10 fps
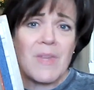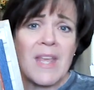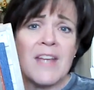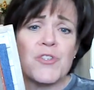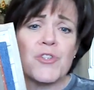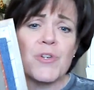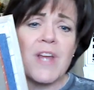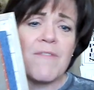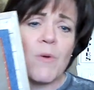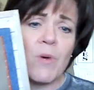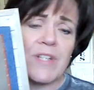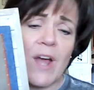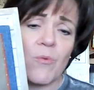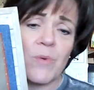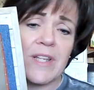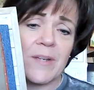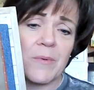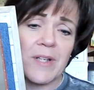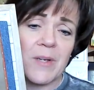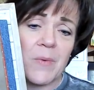And sure enough, it worked out really,
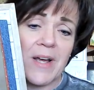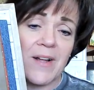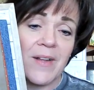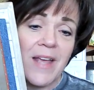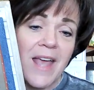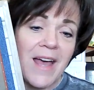really well.